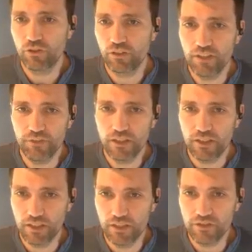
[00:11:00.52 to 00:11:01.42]
you're given
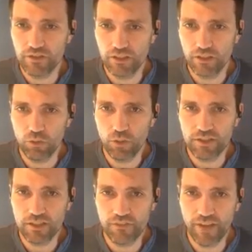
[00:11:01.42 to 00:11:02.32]
is the
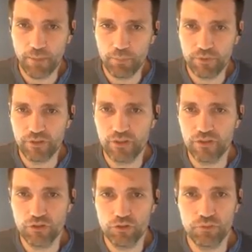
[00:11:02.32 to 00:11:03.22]
quantity of apples
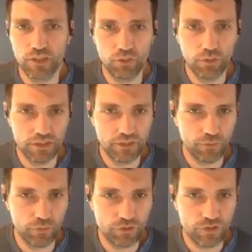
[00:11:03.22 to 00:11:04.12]
consumed and quantity of
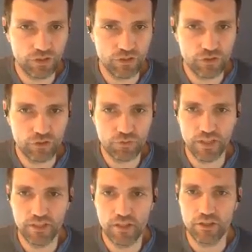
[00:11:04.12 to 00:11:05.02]
oranges consumed,
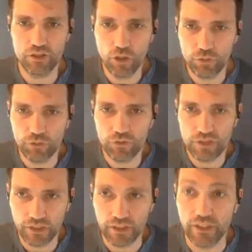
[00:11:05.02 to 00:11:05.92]
and then the total
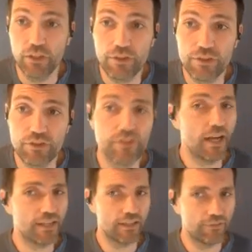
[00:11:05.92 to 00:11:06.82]
utility. Notice you're
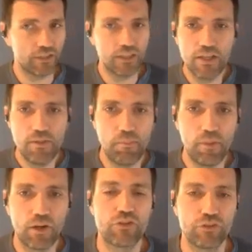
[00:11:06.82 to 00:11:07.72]
not given
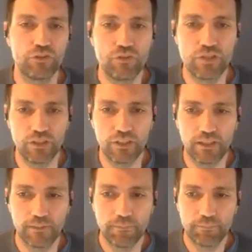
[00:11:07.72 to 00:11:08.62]
marginal
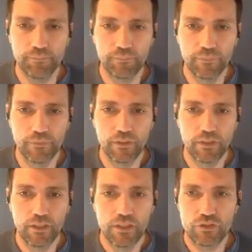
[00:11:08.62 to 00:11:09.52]
utility.
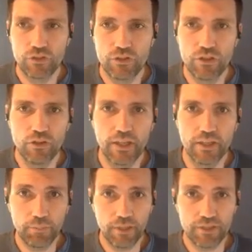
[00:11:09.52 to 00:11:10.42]
So you can go
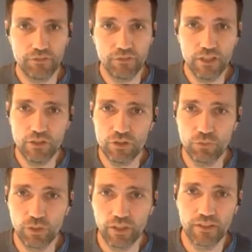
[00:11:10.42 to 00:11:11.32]
ahead and pause the video to
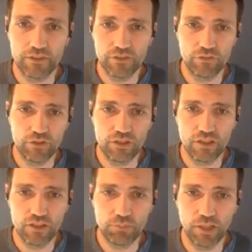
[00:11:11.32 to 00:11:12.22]
work out the solution to
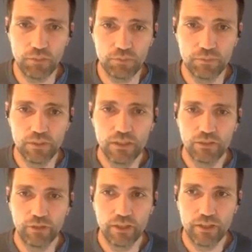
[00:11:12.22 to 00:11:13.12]
this problem
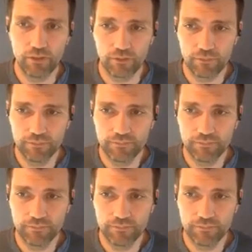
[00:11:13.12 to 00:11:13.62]
right here.